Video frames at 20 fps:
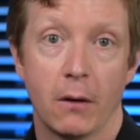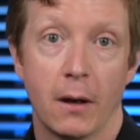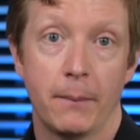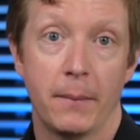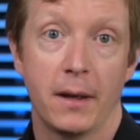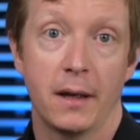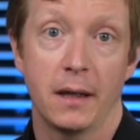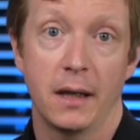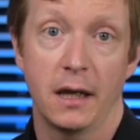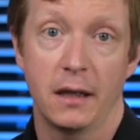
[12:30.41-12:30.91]
up
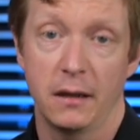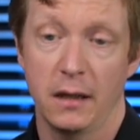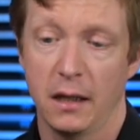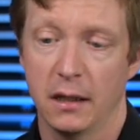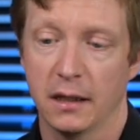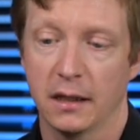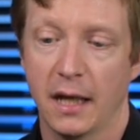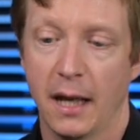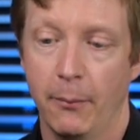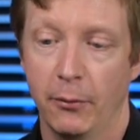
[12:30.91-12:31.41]

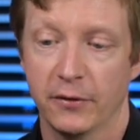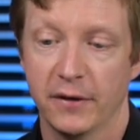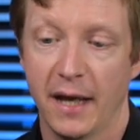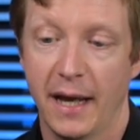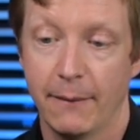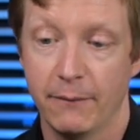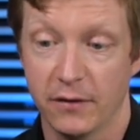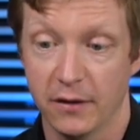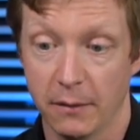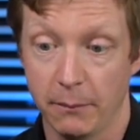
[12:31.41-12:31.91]
and a couple
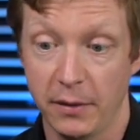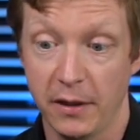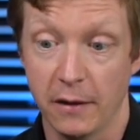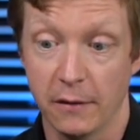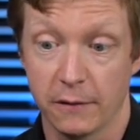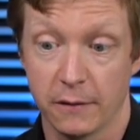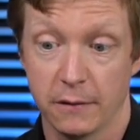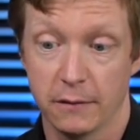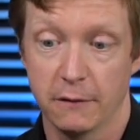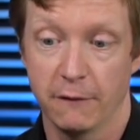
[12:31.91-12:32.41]
times in the piece.